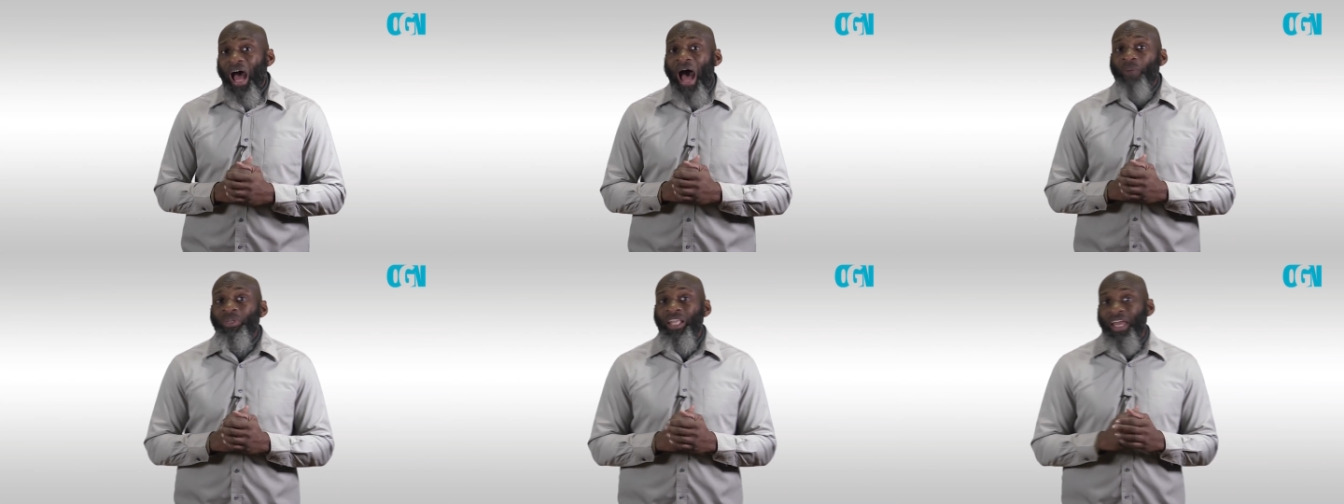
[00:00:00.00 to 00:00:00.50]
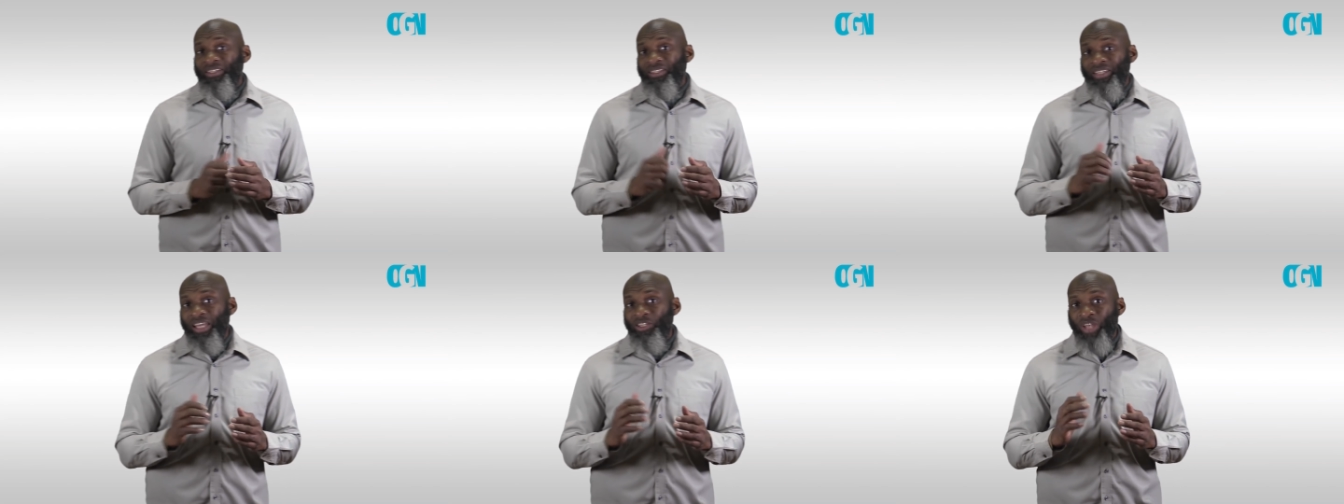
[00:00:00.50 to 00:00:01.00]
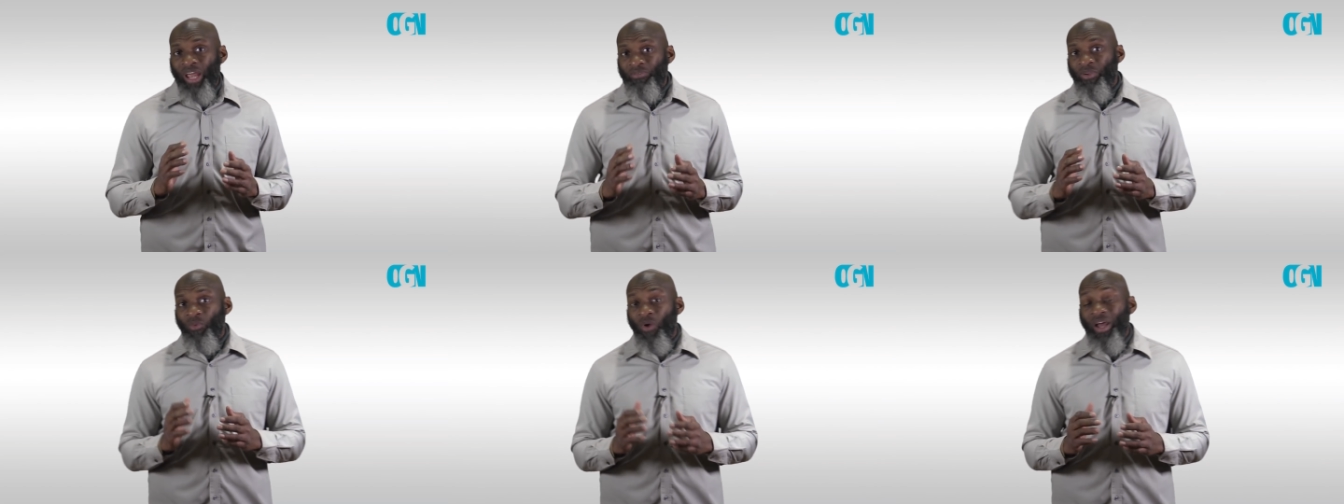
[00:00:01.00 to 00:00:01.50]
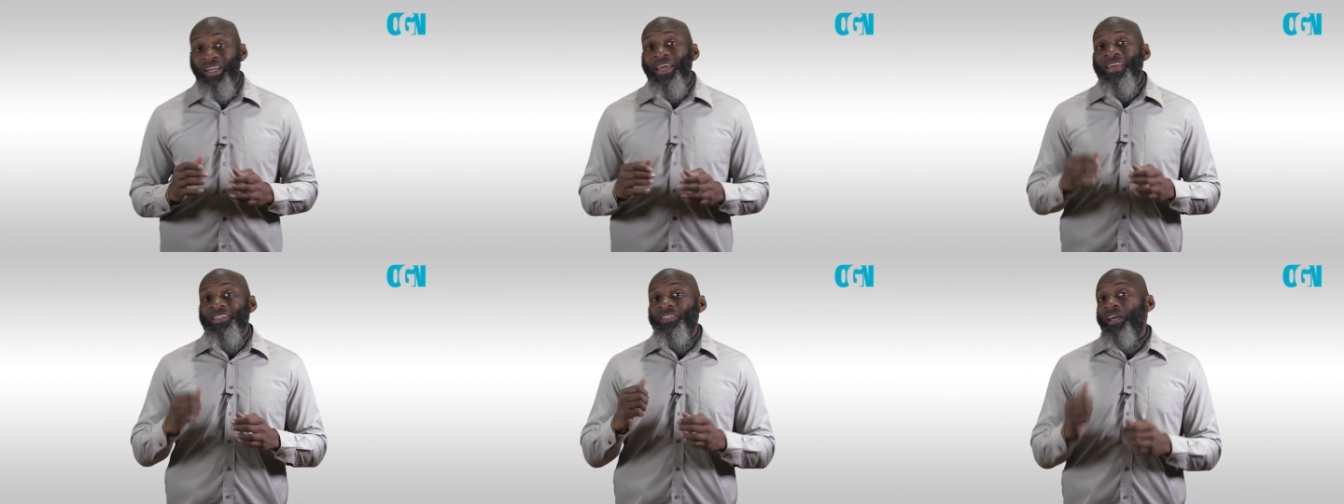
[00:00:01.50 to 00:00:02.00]
I would like to say to everyone
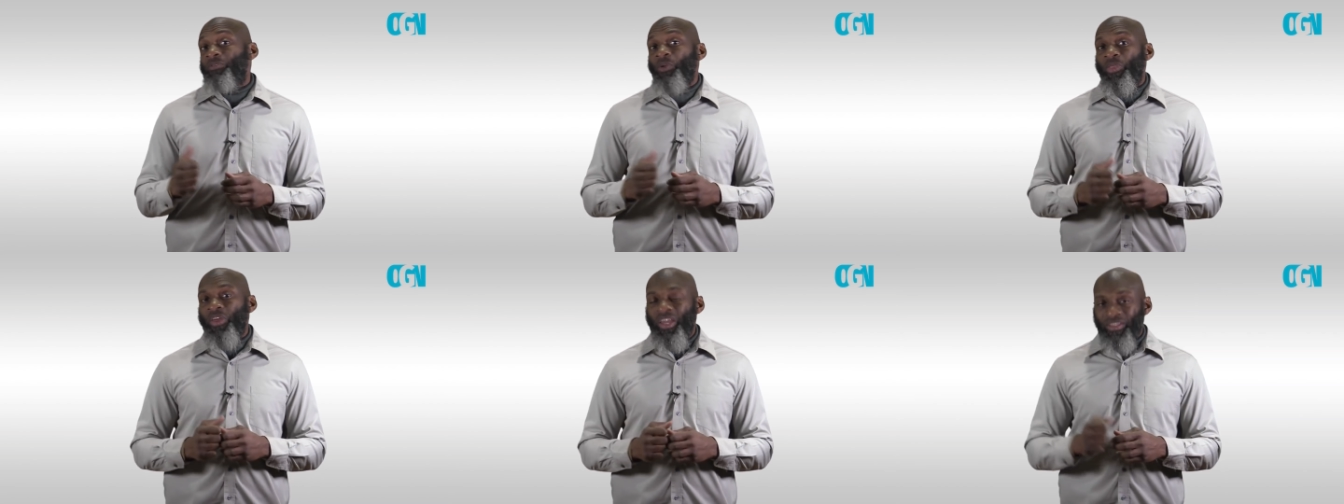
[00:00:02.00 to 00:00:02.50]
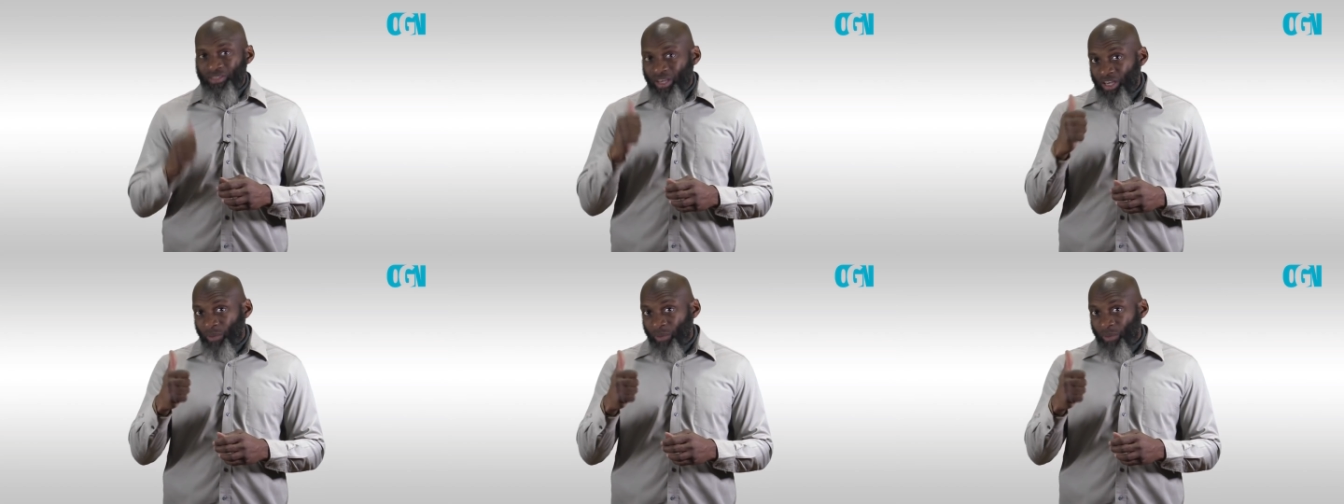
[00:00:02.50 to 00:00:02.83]
several things.